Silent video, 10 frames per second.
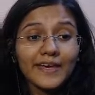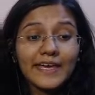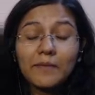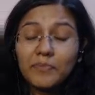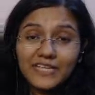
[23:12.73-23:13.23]

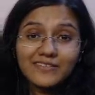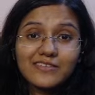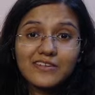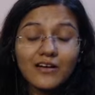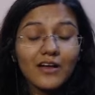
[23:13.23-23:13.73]
He praises
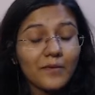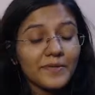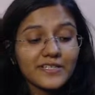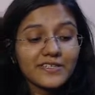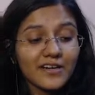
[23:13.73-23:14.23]
Ranga
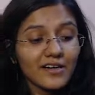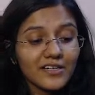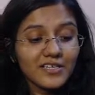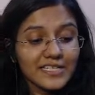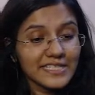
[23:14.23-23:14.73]
because Ranga
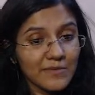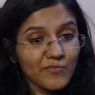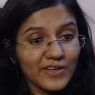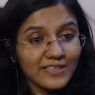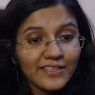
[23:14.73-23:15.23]
treats him well.